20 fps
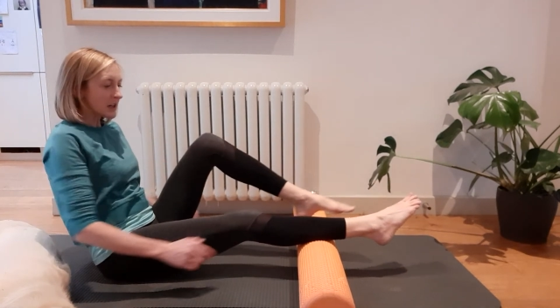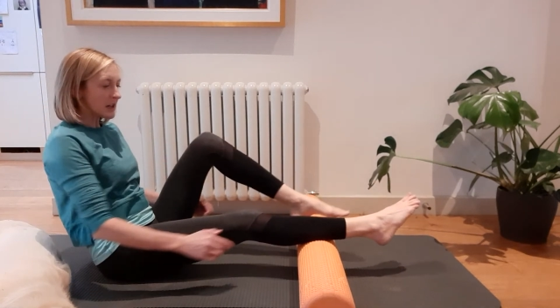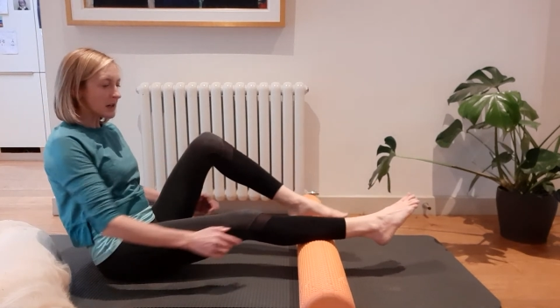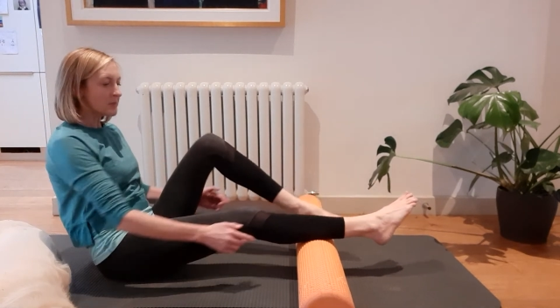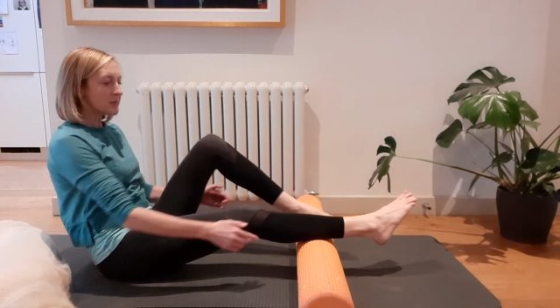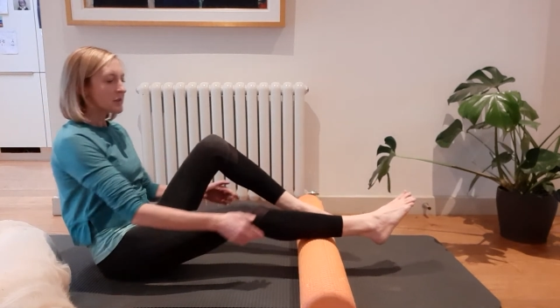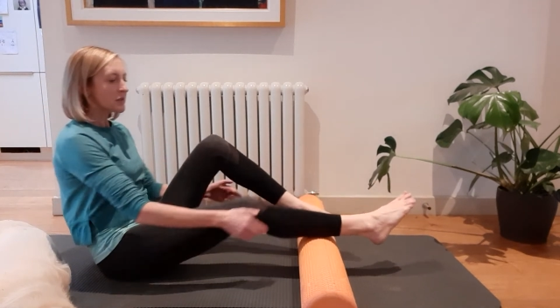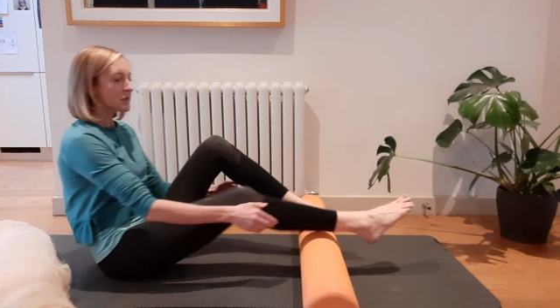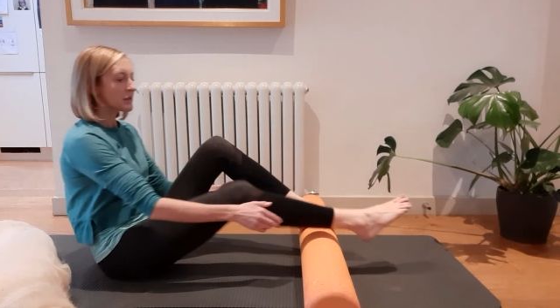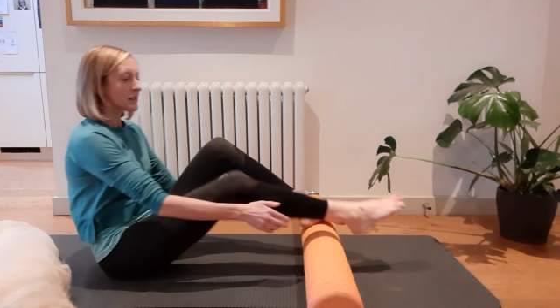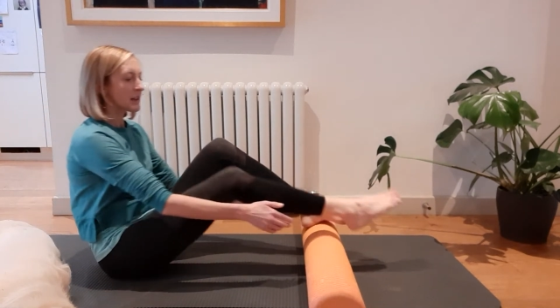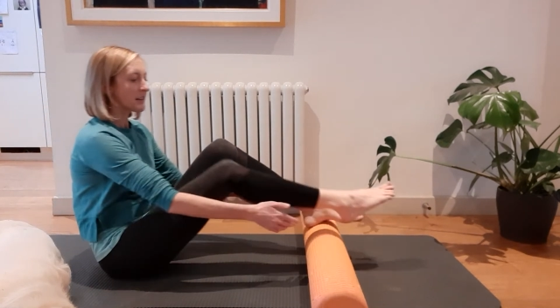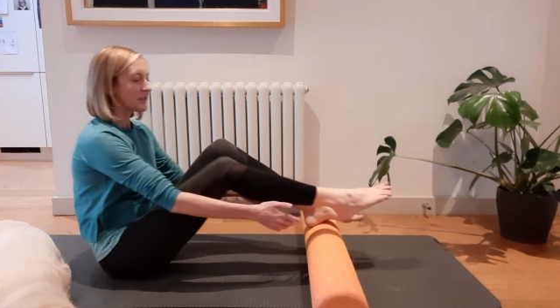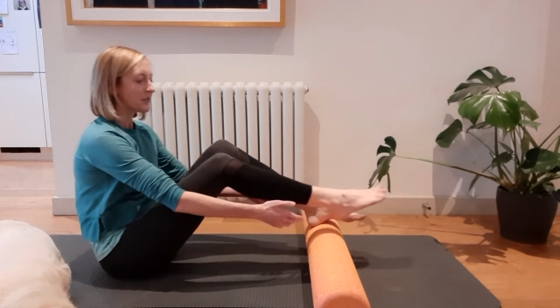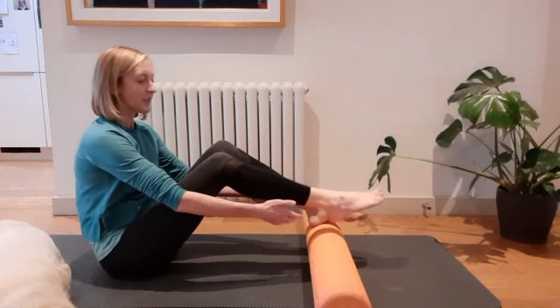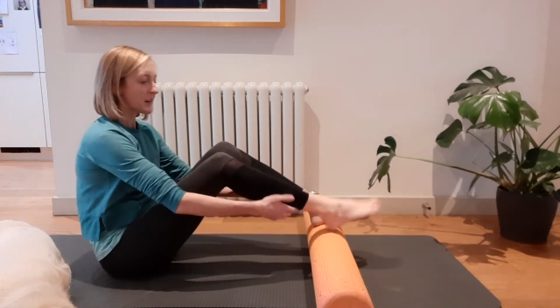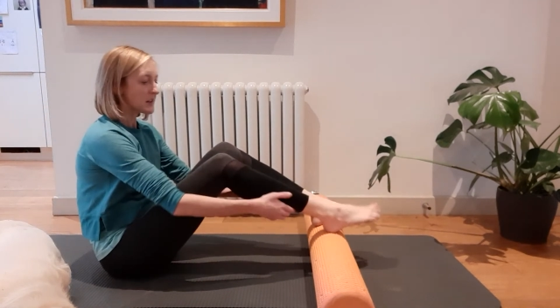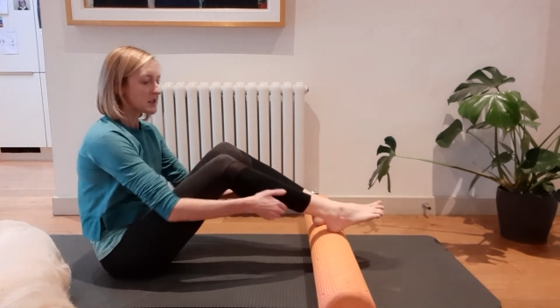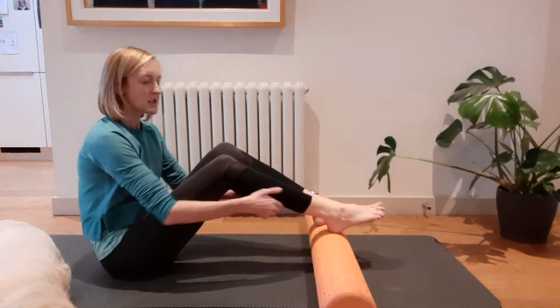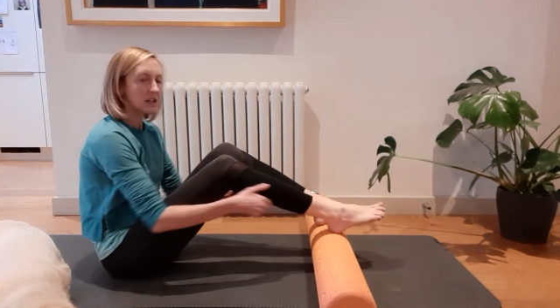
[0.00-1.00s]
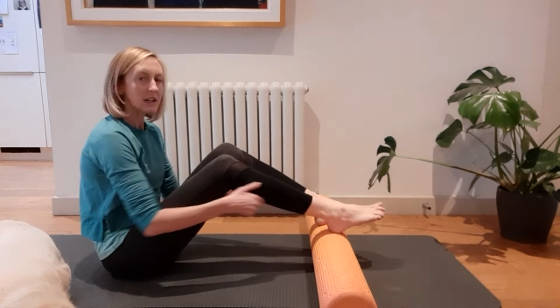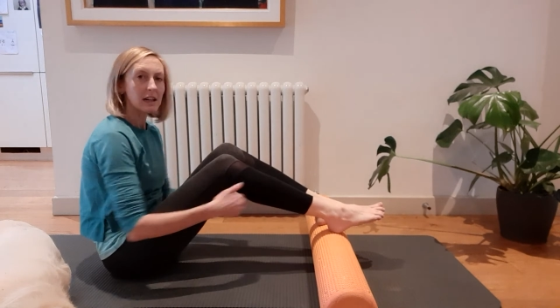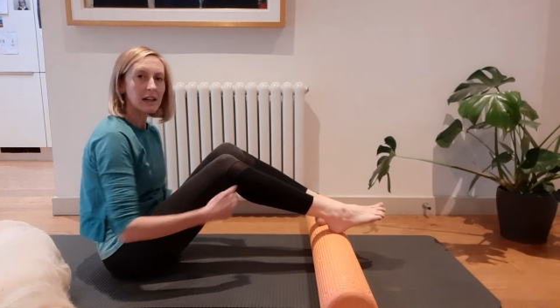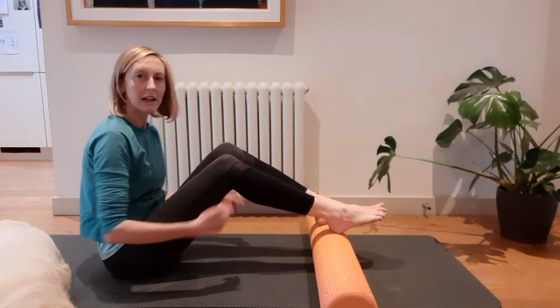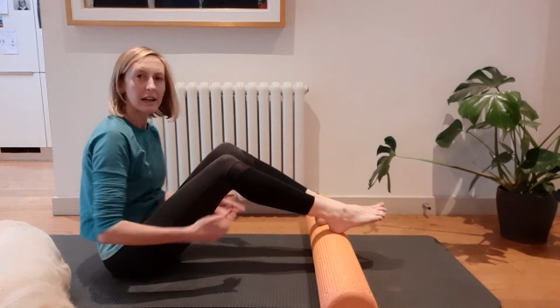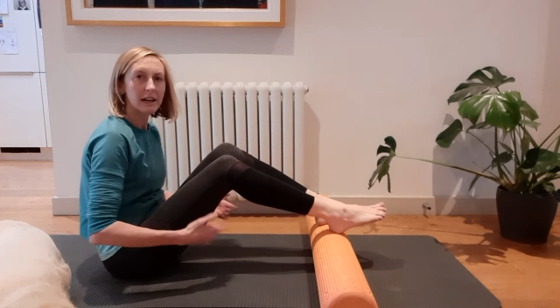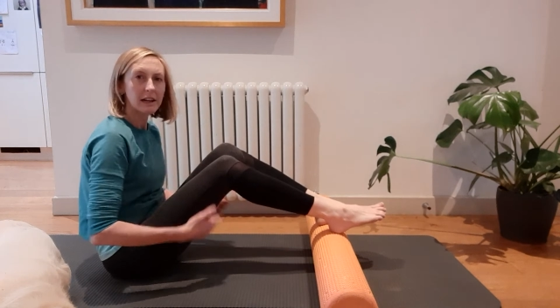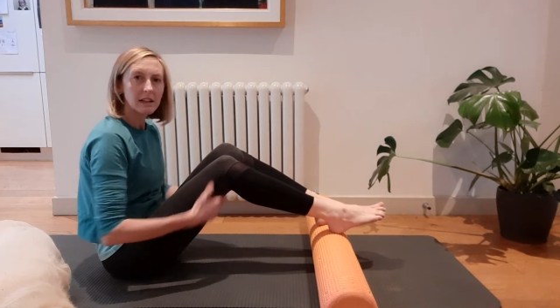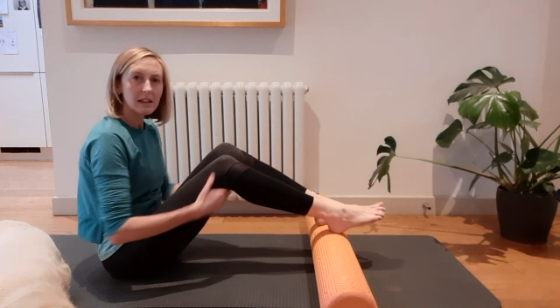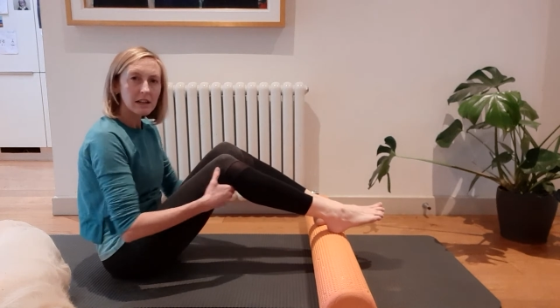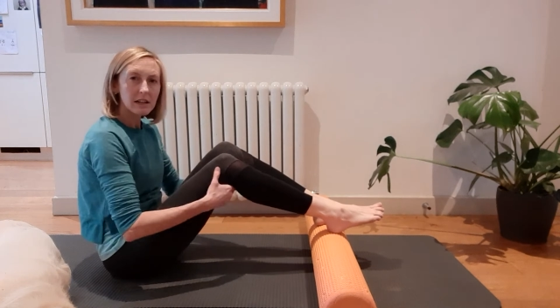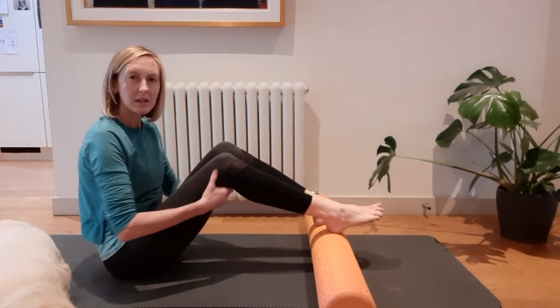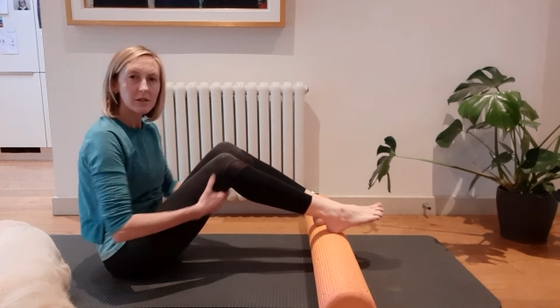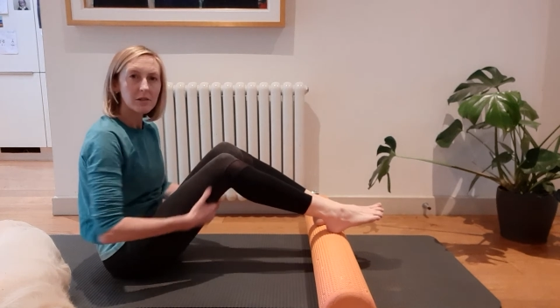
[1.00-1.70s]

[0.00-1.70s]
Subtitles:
up through that fascial line,